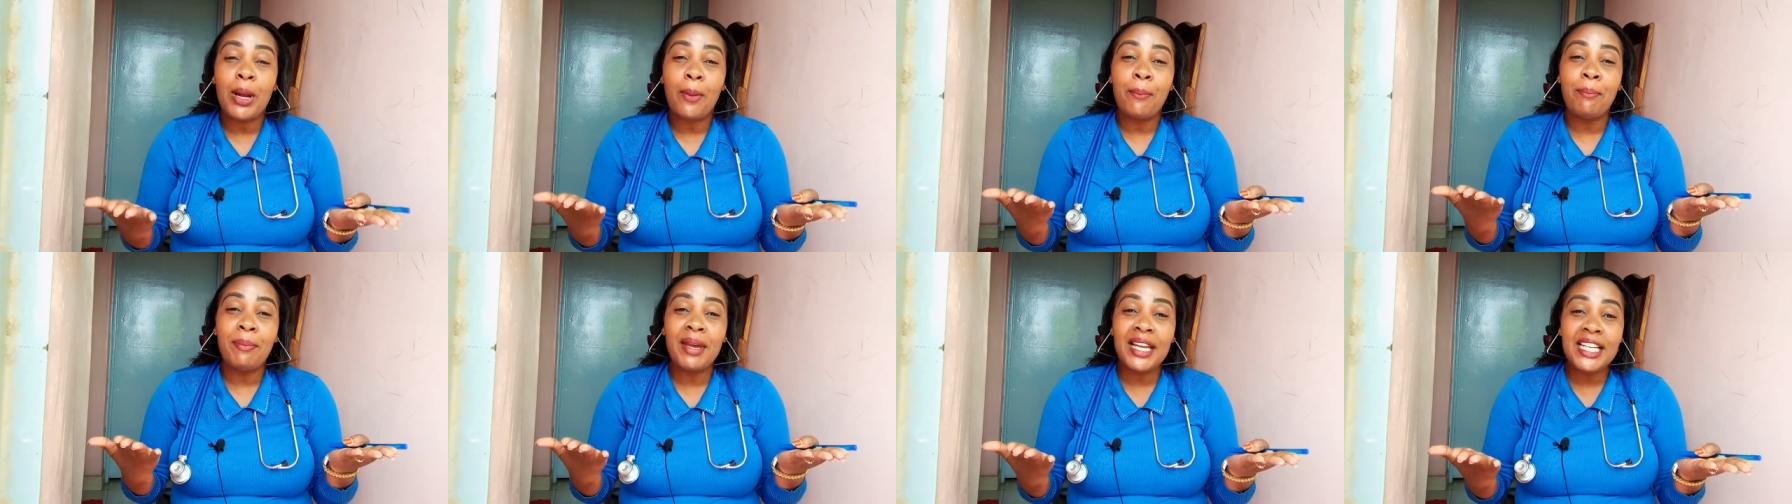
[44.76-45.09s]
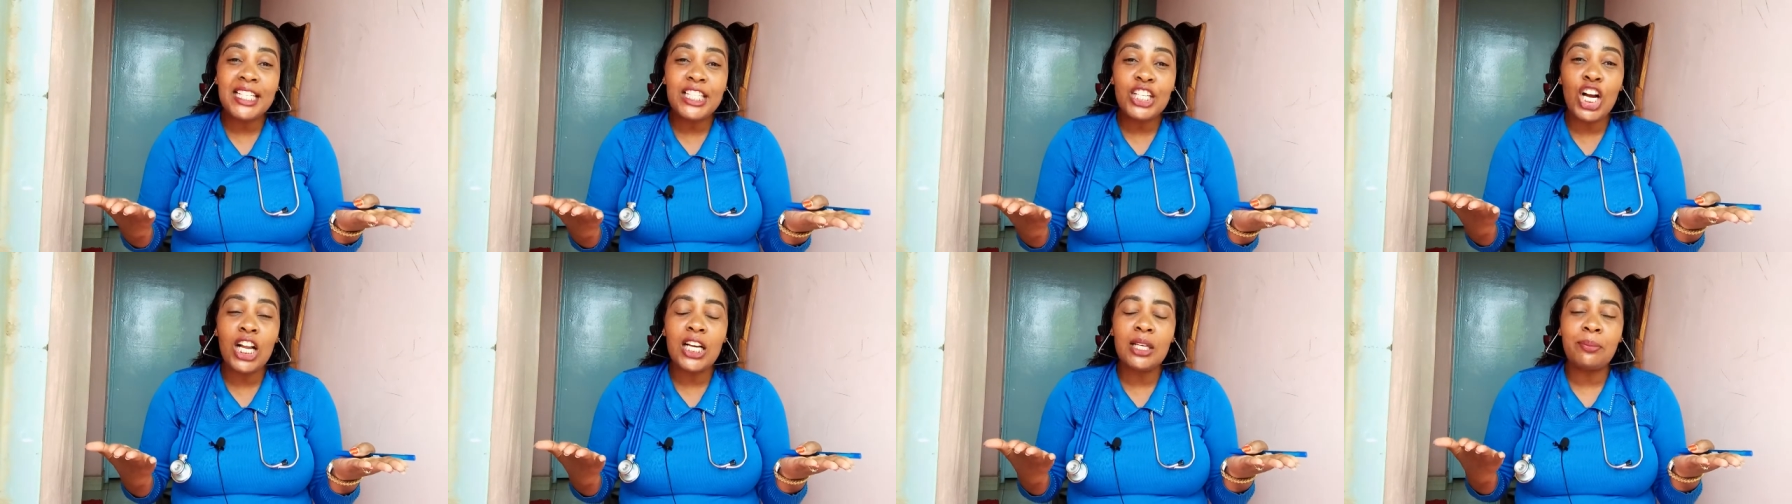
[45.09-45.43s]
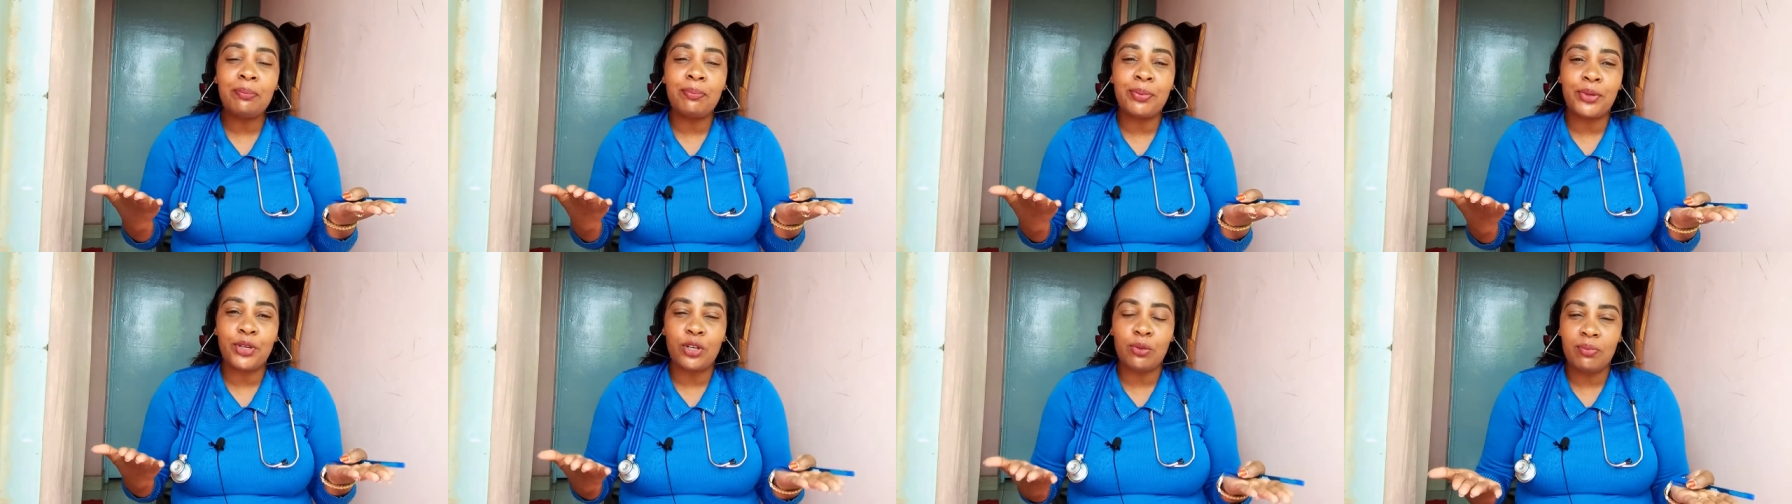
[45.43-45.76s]
medical
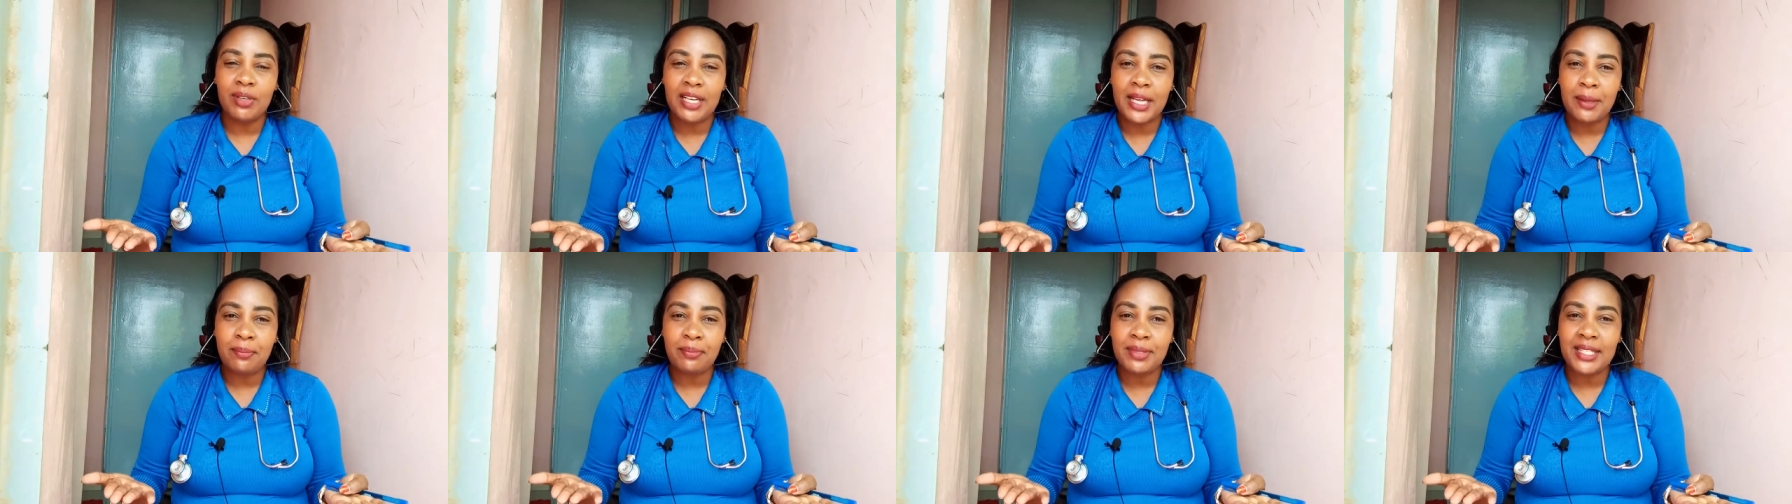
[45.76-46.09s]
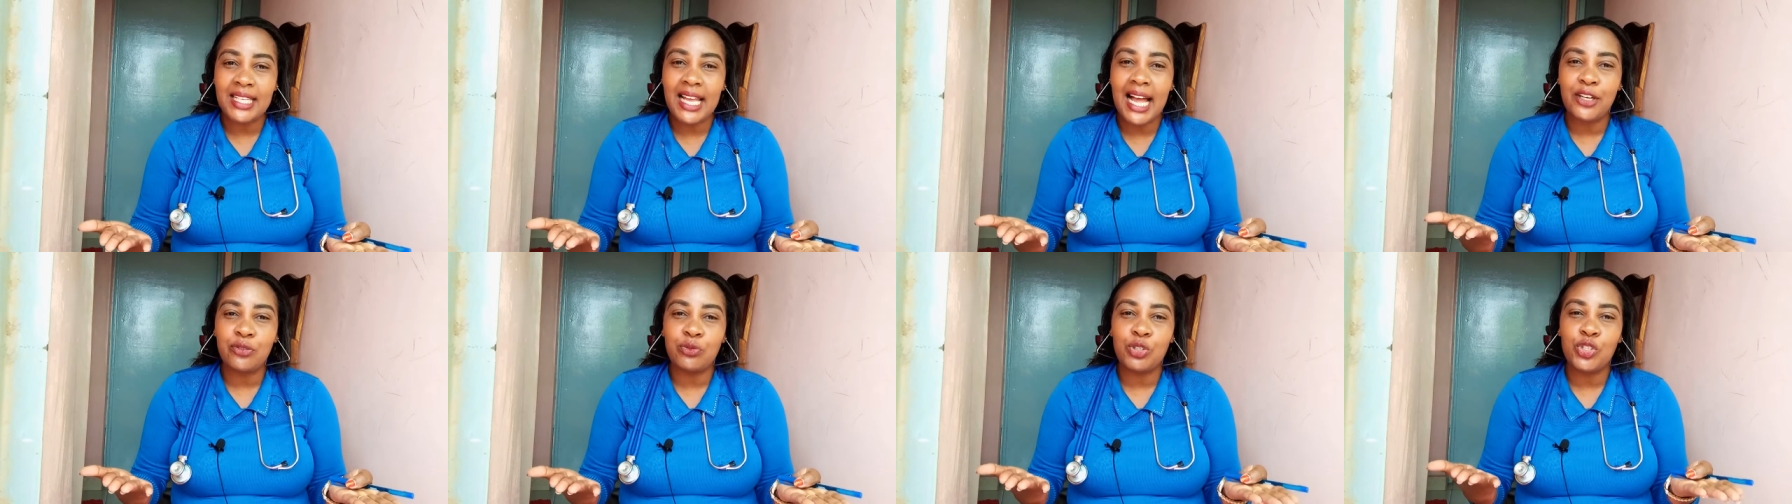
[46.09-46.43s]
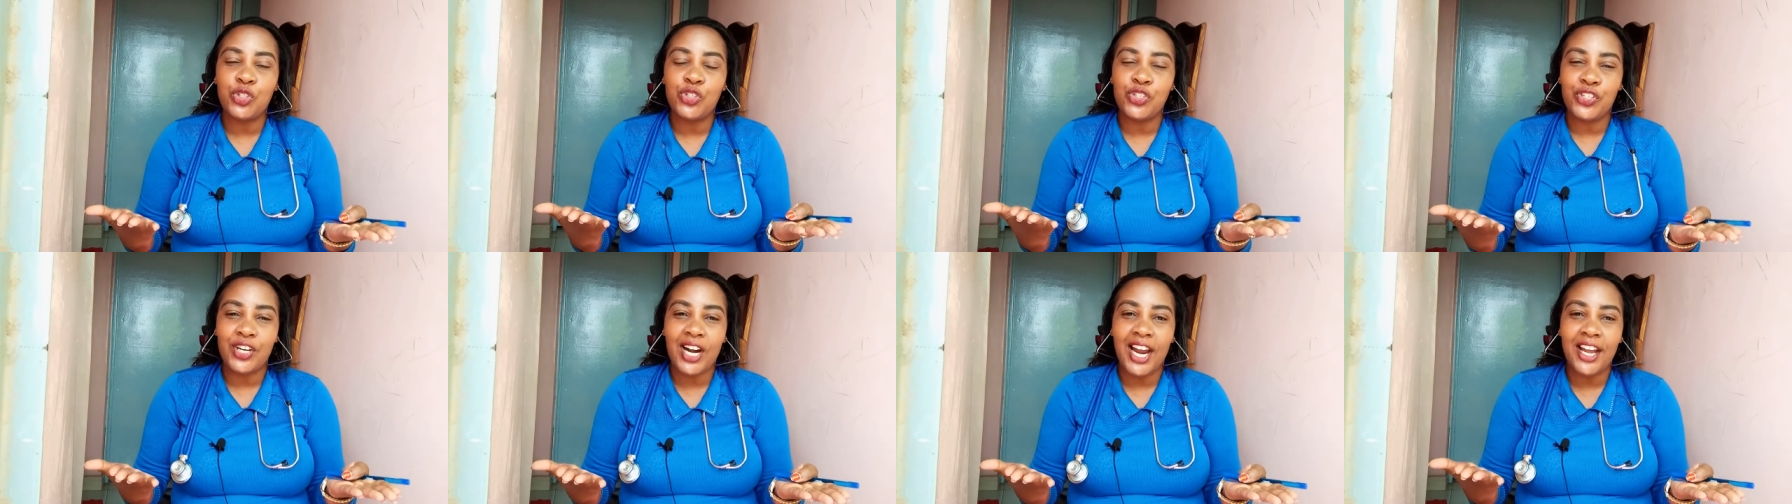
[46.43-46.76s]
problems, and we
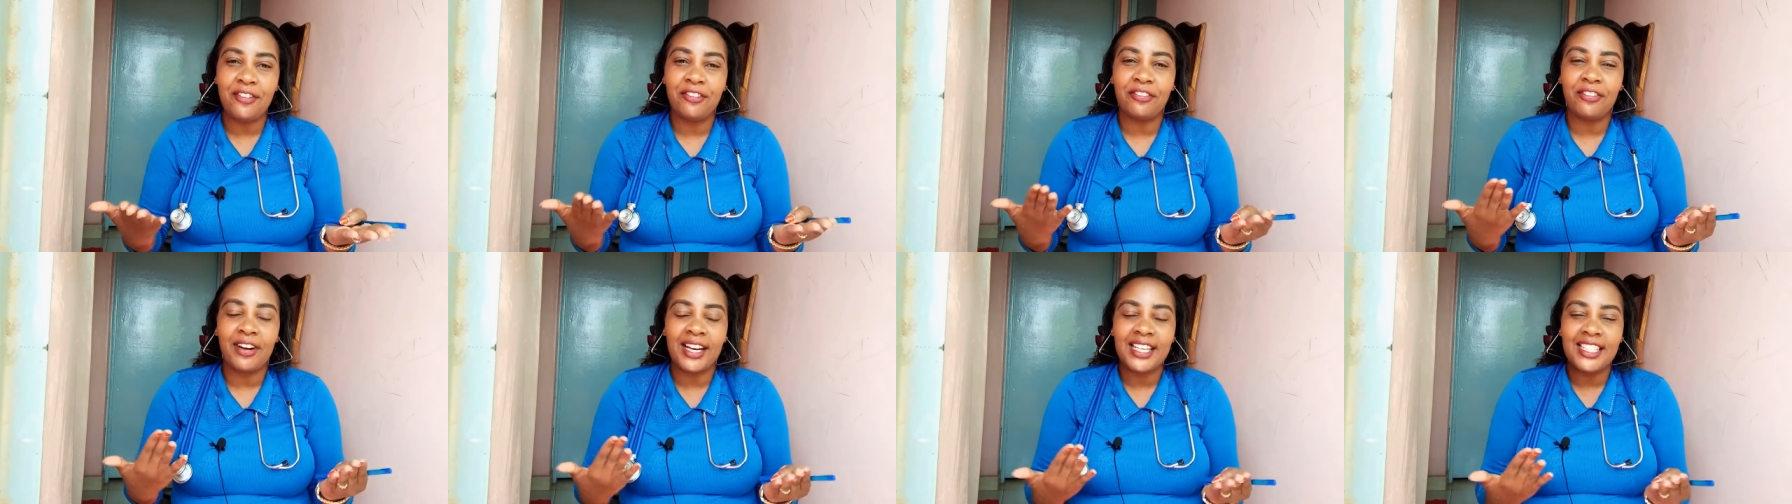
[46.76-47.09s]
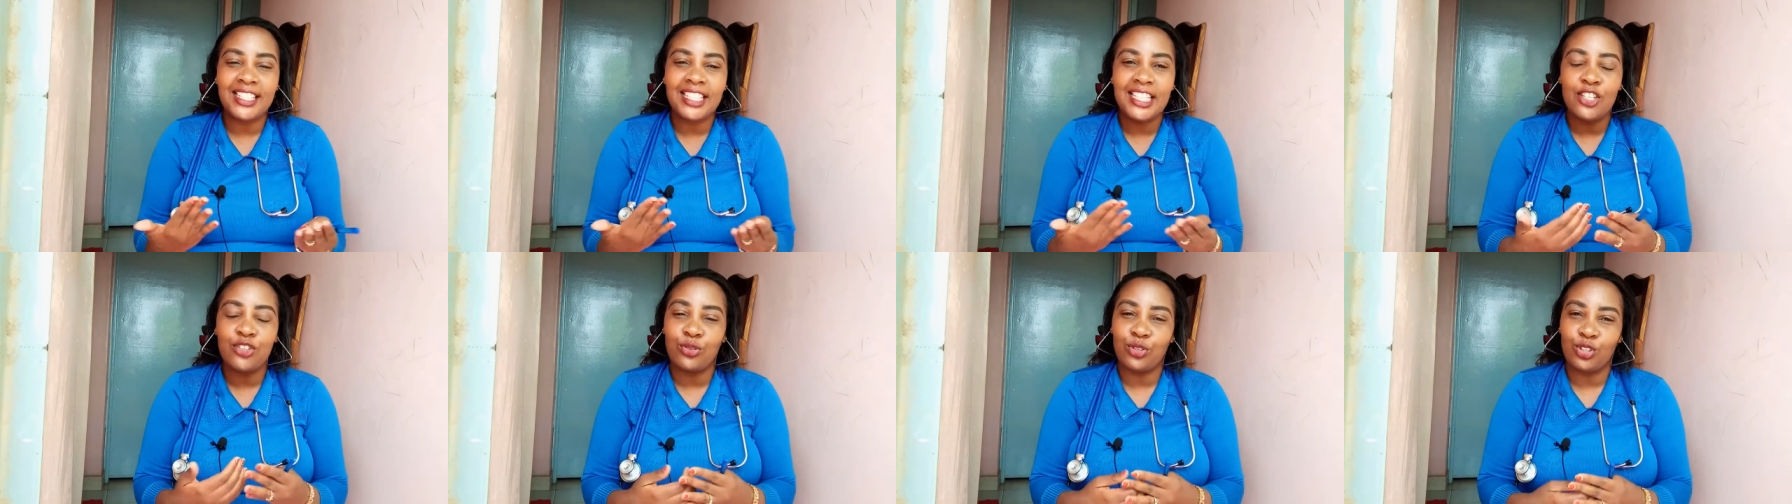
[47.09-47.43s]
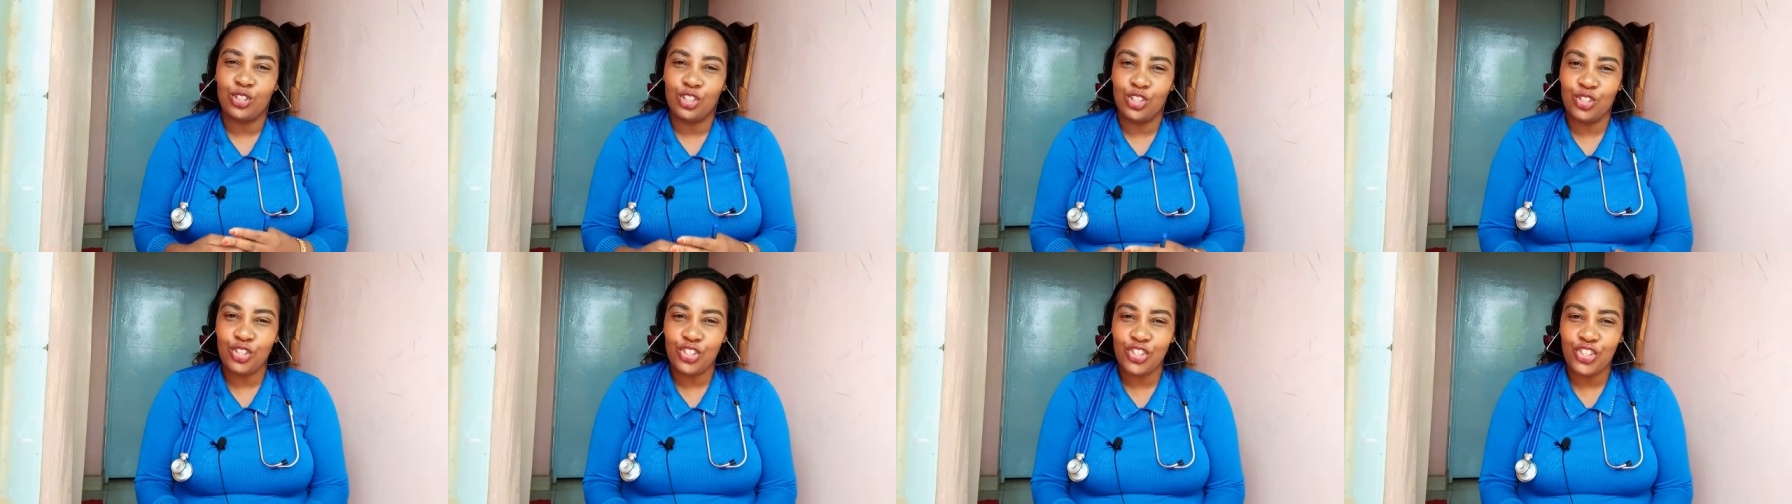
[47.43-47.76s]
try finding
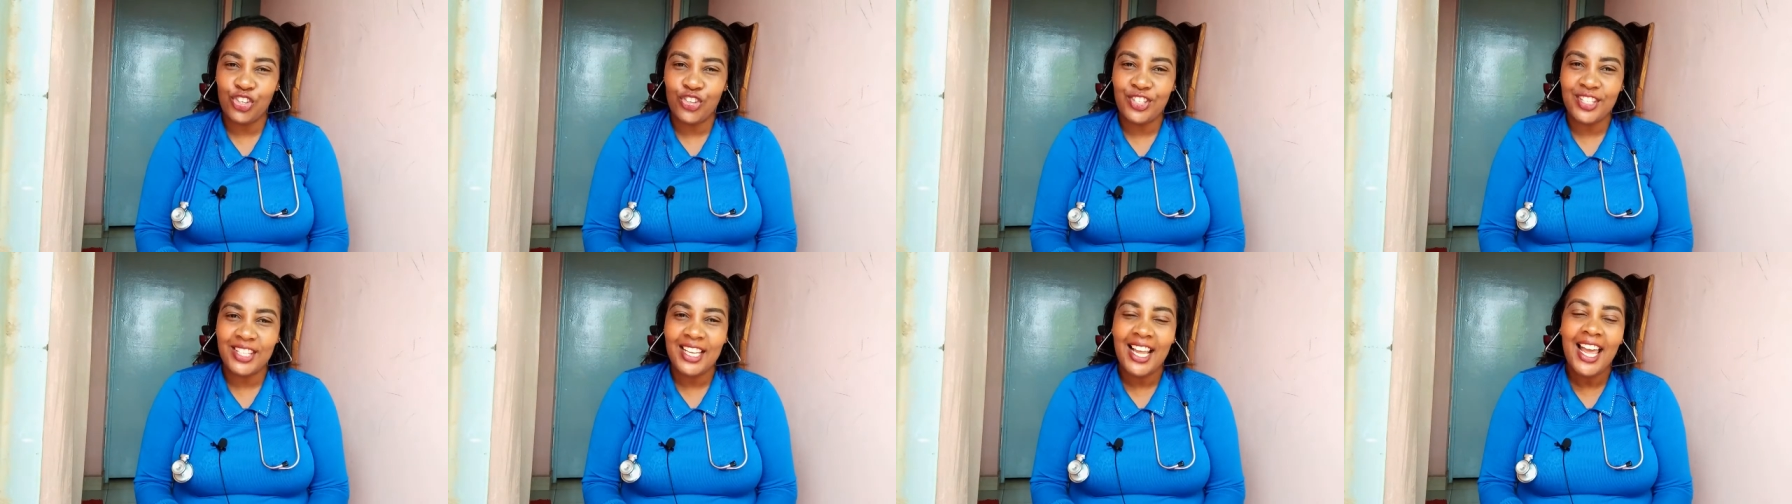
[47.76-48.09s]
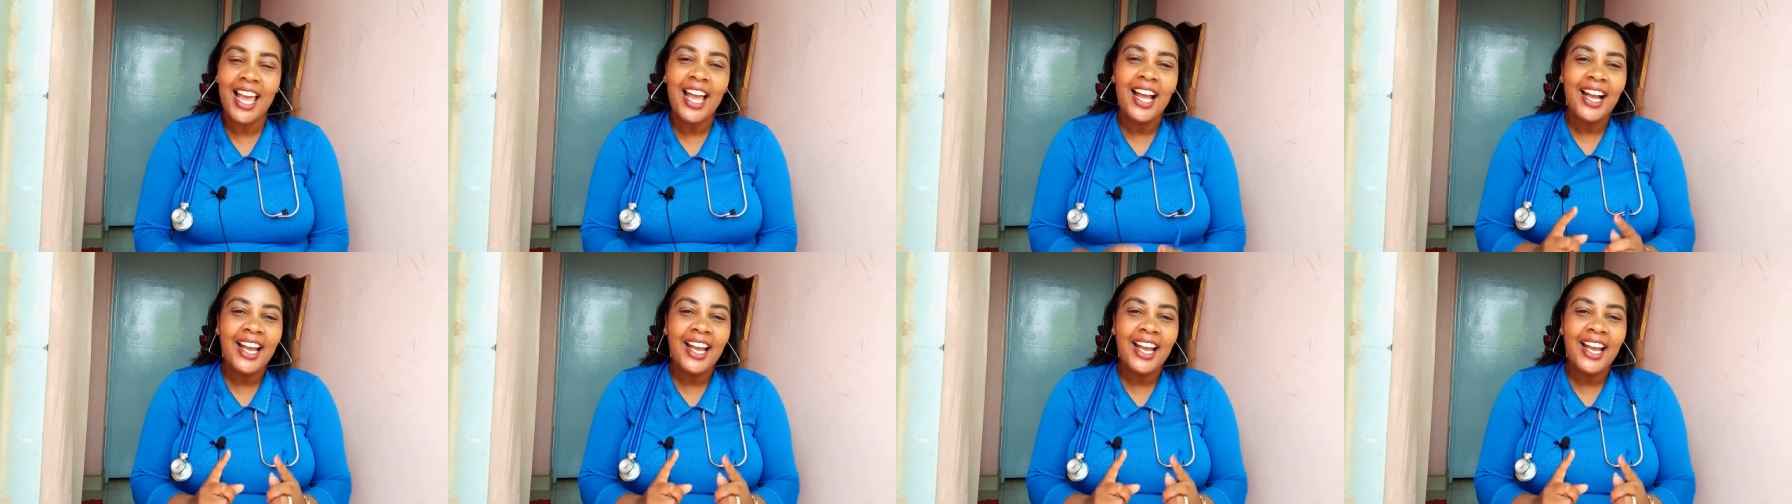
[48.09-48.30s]
solutions.